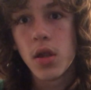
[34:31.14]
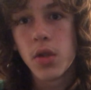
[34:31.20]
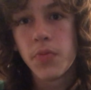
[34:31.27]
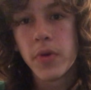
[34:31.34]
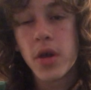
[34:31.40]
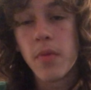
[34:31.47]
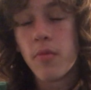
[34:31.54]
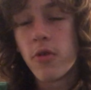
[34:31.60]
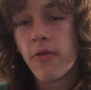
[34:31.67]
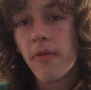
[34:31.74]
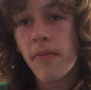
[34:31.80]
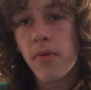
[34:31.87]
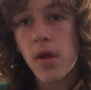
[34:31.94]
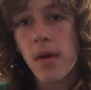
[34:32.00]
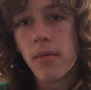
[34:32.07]
Become more of
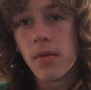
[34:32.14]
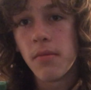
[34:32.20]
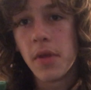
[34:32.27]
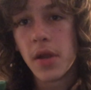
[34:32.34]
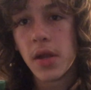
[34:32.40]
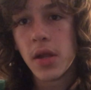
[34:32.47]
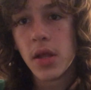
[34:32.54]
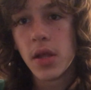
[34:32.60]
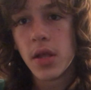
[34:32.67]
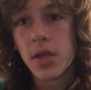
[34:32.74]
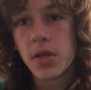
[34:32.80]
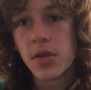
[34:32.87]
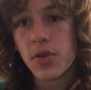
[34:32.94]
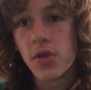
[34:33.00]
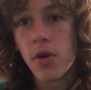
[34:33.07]
a problem than it
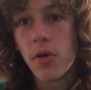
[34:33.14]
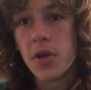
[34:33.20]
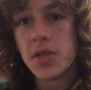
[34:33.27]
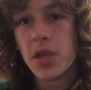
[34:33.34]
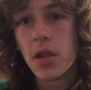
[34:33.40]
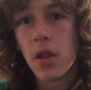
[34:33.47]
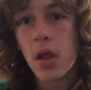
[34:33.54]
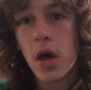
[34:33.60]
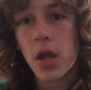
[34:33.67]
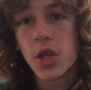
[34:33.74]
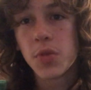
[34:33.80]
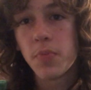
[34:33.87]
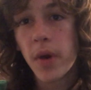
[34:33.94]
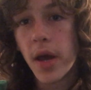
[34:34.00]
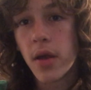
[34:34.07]
is. There's always a lot of
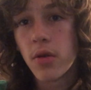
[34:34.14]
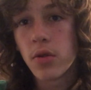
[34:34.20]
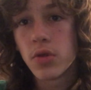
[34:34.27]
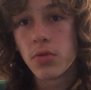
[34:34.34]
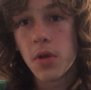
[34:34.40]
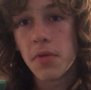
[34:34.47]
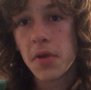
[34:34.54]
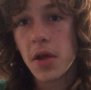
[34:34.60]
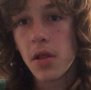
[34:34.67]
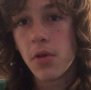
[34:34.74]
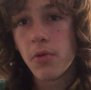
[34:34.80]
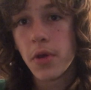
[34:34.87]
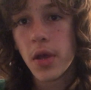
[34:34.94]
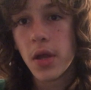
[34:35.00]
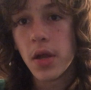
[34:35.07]
spiders around
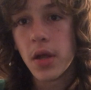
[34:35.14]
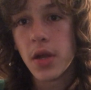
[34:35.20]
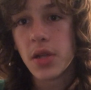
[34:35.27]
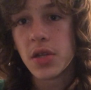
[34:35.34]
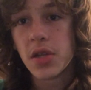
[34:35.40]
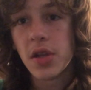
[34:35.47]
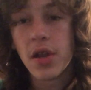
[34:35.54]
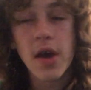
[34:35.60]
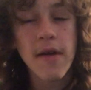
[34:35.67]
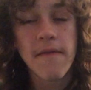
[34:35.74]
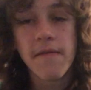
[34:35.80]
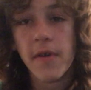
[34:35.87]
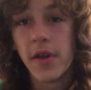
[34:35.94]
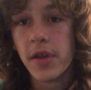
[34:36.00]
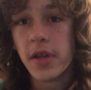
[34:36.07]
Halloween, and it's not
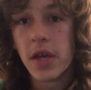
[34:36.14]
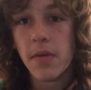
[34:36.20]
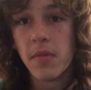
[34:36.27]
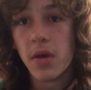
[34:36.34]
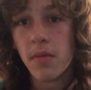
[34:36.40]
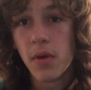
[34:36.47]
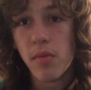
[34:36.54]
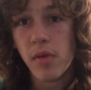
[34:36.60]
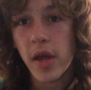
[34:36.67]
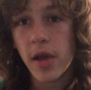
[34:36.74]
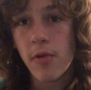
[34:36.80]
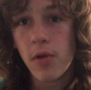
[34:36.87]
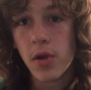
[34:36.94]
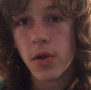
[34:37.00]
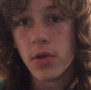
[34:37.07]
fun to get bit by
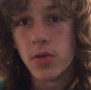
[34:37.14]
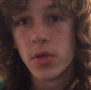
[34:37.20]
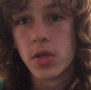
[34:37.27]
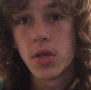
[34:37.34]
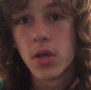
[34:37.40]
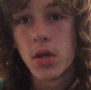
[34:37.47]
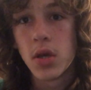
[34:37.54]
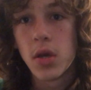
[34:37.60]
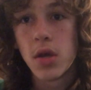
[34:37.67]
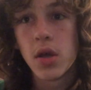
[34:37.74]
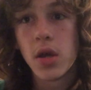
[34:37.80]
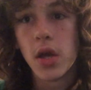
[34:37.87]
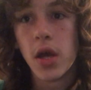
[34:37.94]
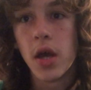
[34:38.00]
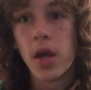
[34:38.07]
black widows
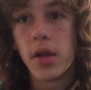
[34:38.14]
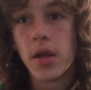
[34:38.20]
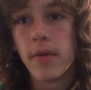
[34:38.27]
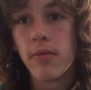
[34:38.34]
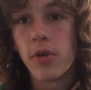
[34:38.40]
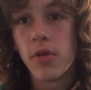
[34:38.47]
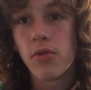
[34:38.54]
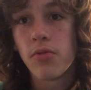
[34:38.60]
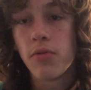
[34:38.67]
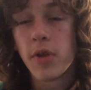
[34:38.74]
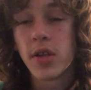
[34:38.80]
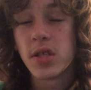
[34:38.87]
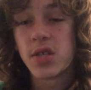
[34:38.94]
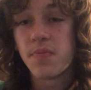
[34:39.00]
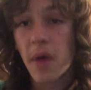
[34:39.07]
and every other
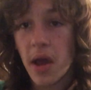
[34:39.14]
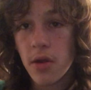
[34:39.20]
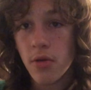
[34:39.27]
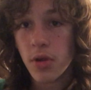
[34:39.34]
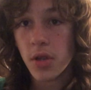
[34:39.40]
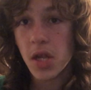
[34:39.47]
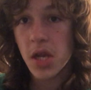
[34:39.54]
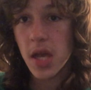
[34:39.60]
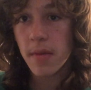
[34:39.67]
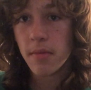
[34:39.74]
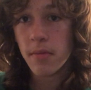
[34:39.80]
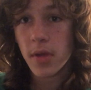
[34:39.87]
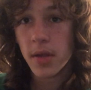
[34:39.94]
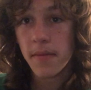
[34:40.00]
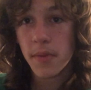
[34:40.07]
freaking spider in the
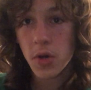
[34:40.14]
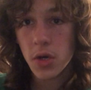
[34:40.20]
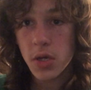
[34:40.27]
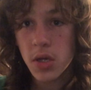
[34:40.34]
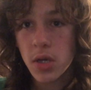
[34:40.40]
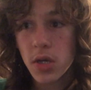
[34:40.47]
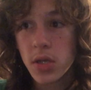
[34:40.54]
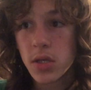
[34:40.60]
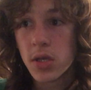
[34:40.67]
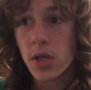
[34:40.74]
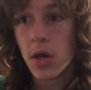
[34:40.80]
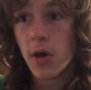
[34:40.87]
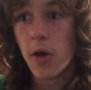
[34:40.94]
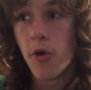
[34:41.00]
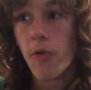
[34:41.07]
name of the book.
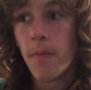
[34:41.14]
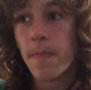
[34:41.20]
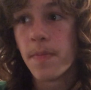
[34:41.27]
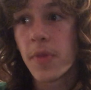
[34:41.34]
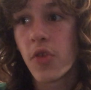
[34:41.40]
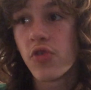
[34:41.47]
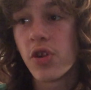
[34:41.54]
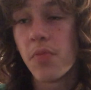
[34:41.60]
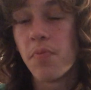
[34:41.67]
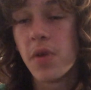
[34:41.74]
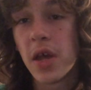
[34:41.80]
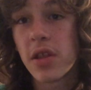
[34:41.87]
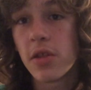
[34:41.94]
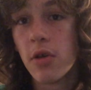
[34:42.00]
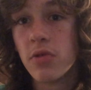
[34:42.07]
So I'm gonna
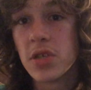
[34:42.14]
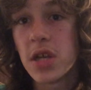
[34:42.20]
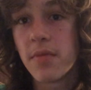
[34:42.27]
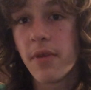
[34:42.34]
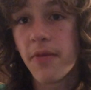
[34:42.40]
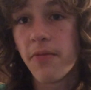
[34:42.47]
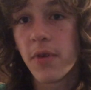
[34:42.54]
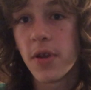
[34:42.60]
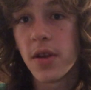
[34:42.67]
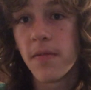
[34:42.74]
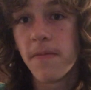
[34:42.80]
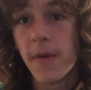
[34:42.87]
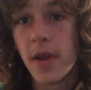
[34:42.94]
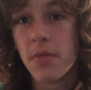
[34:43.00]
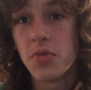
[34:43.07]
pick those out of my freaking
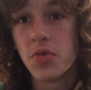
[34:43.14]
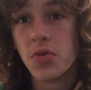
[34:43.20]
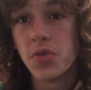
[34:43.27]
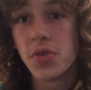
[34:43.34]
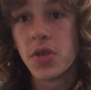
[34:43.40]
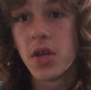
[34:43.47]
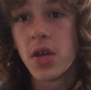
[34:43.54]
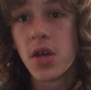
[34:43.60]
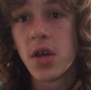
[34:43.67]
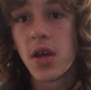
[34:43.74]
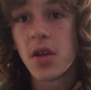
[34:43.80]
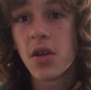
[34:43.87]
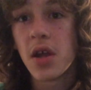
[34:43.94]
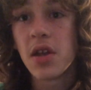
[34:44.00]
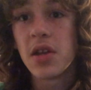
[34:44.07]
inflatables,
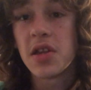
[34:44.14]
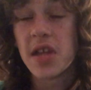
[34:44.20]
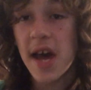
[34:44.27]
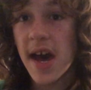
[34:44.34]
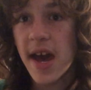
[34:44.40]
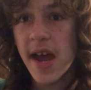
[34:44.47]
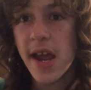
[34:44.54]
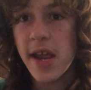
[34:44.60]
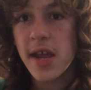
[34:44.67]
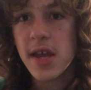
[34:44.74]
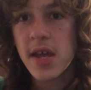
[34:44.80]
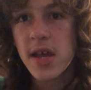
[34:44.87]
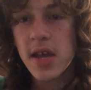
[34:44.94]
not die,